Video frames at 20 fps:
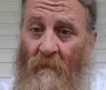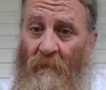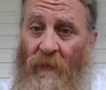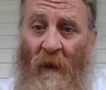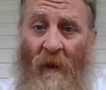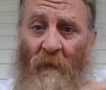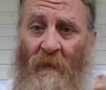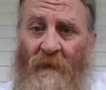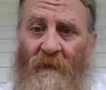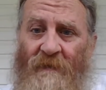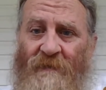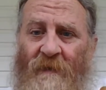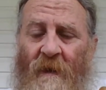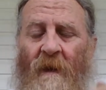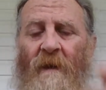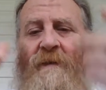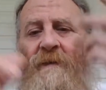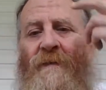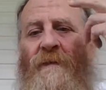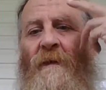Paul didn't
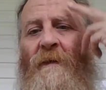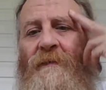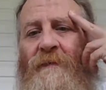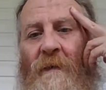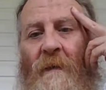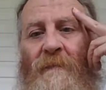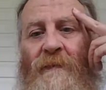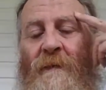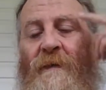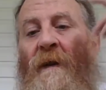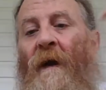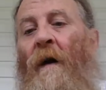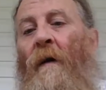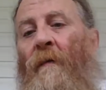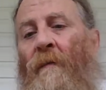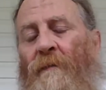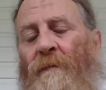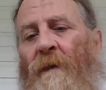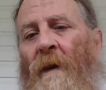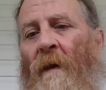say, you know something,
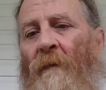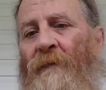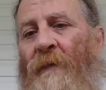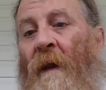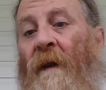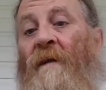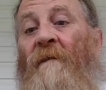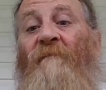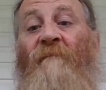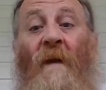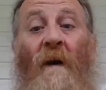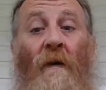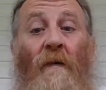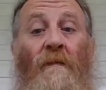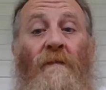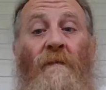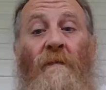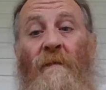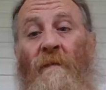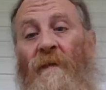y'all y'all take a
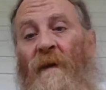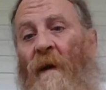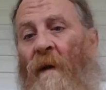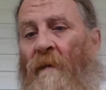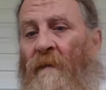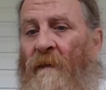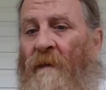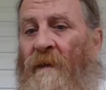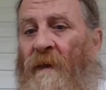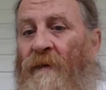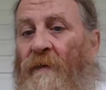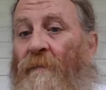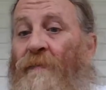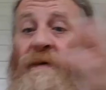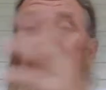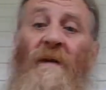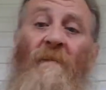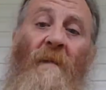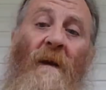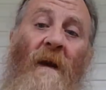boat and y'all can either
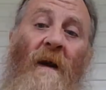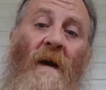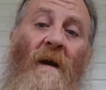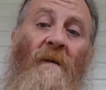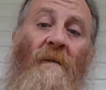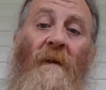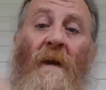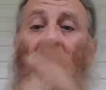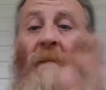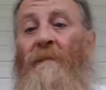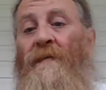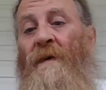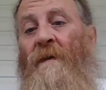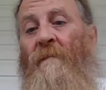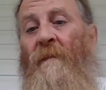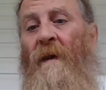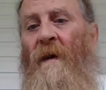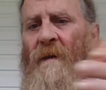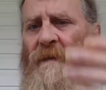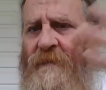put him out or not put
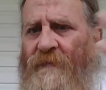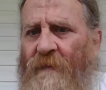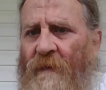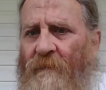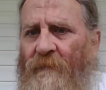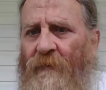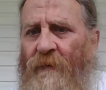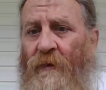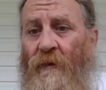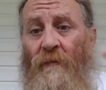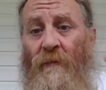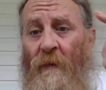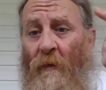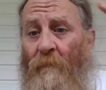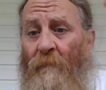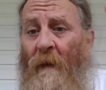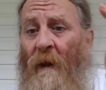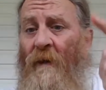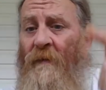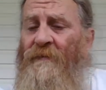him out. It's up to you. No,
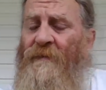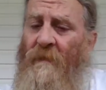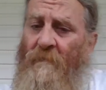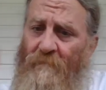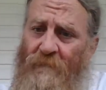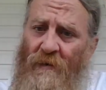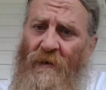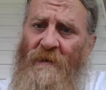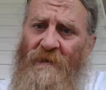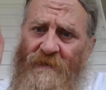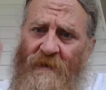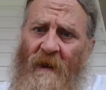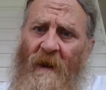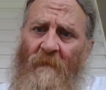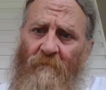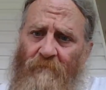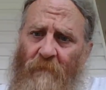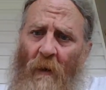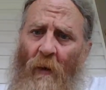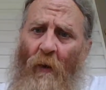Paul said, put
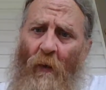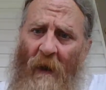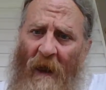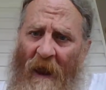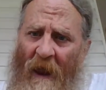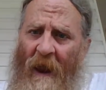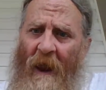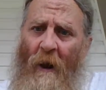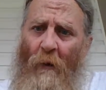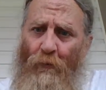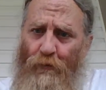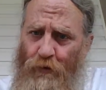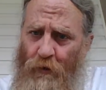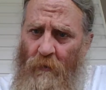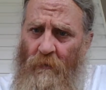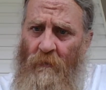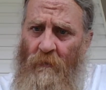that boy out.